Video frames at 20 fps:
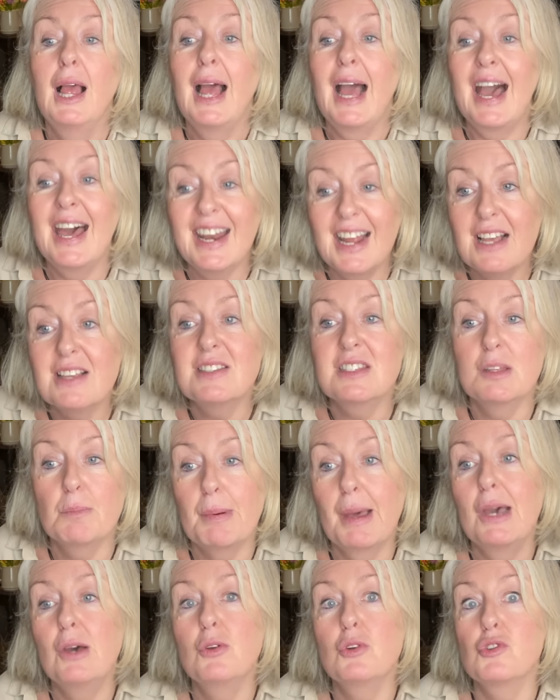And as the
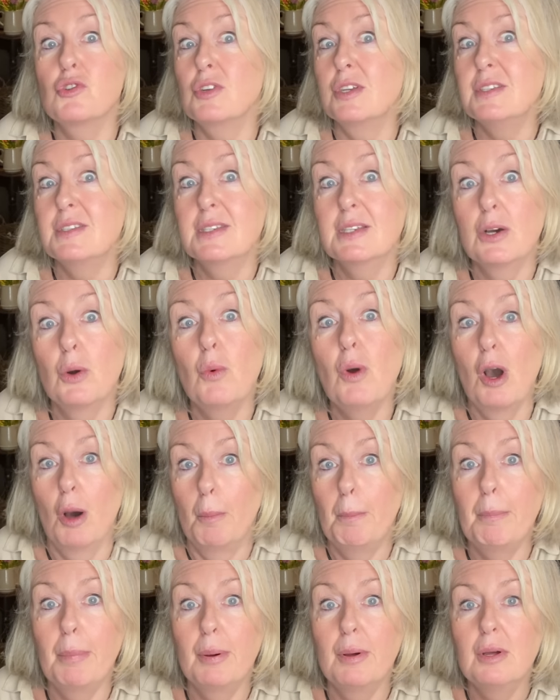boundaries go
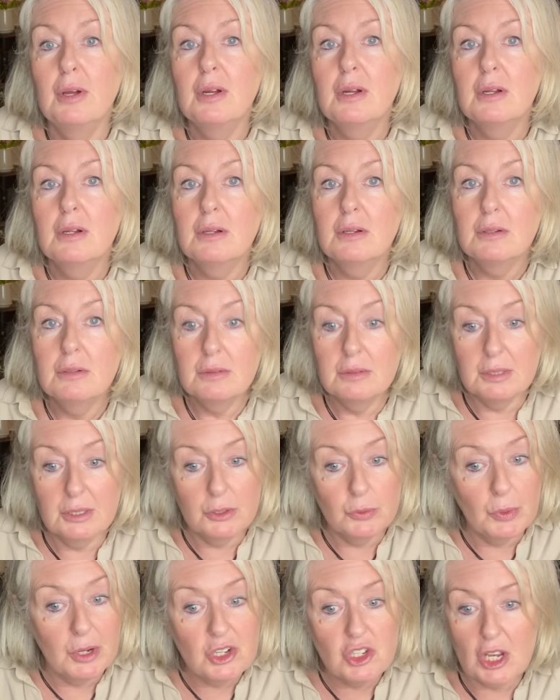up, the
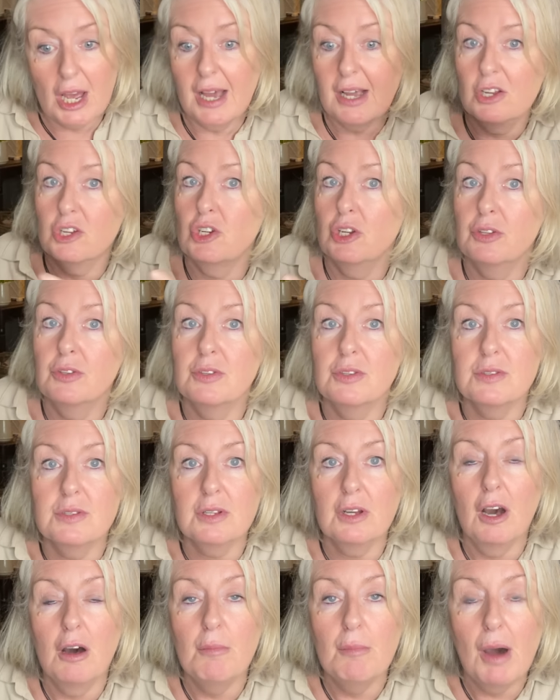rejections
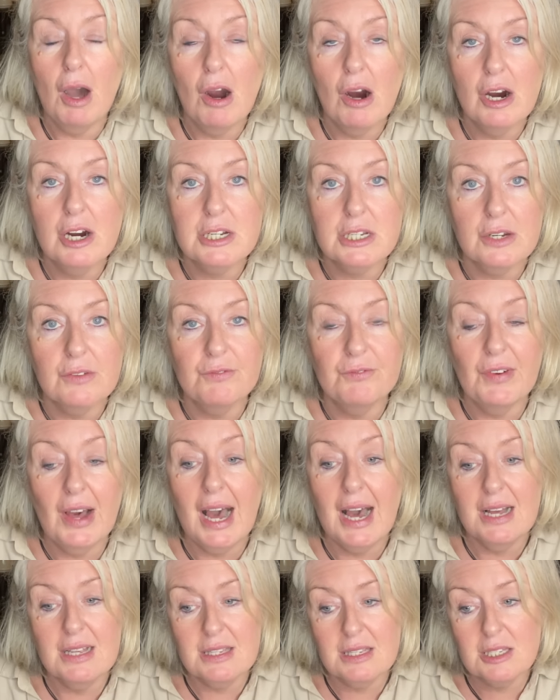come hard and
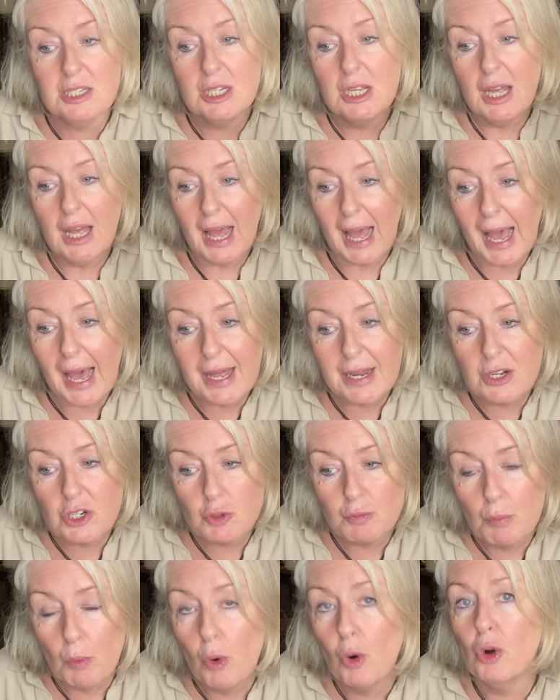fast and
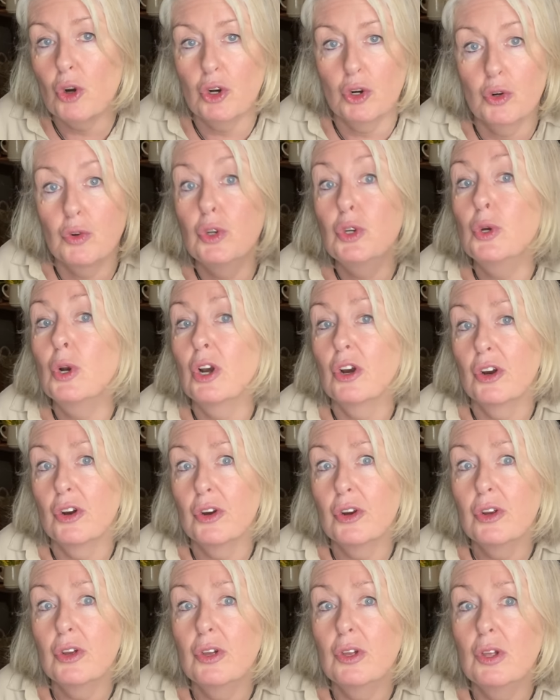more
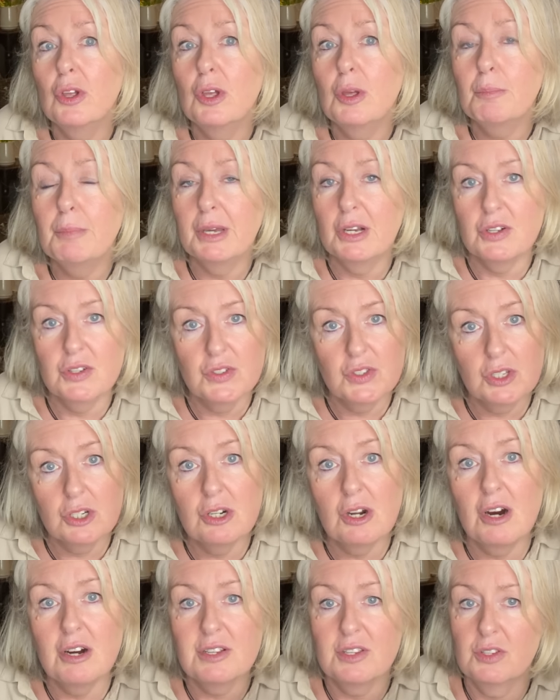crueler because the
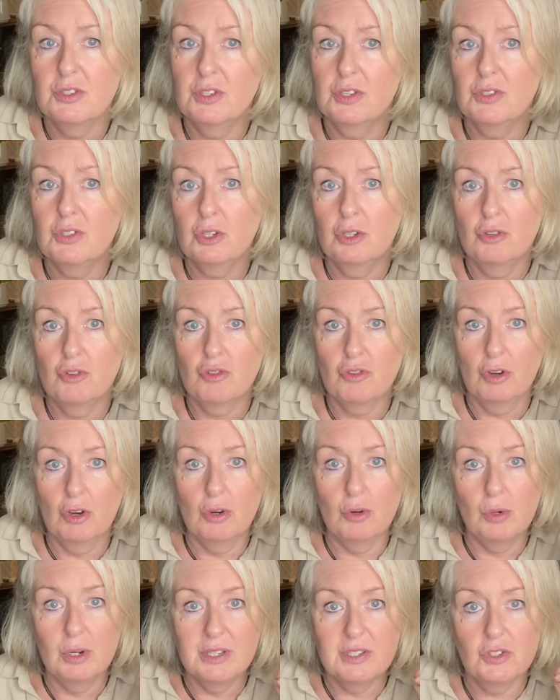narcissist
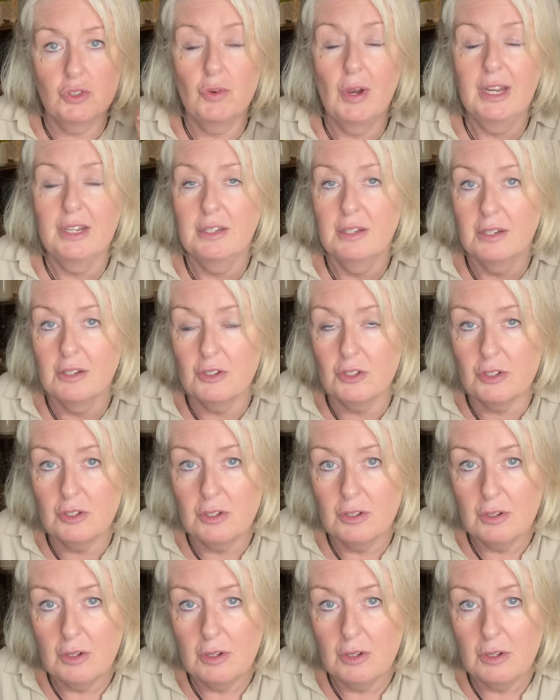control is threatened.